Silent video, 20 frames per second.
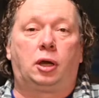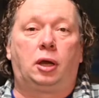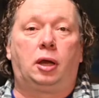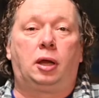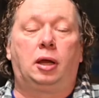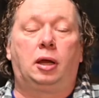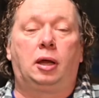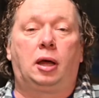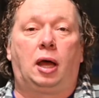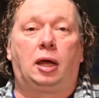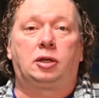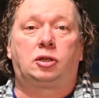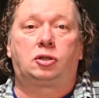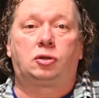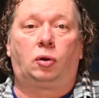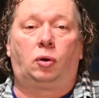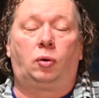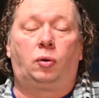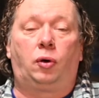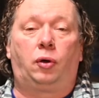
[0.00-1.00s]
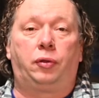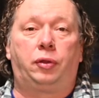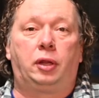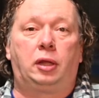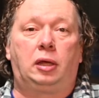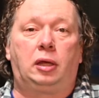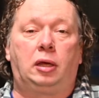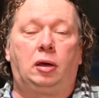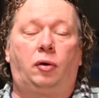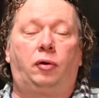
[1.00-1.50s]
I saw on
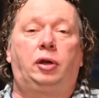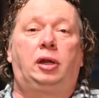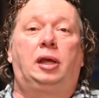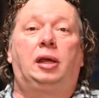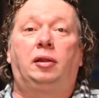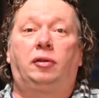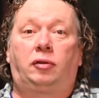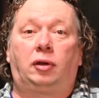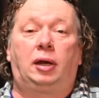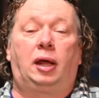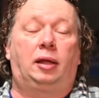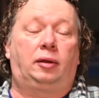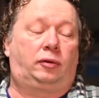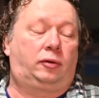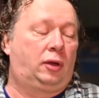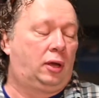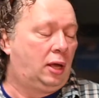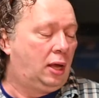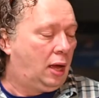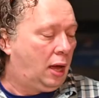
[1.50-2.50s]
the internet,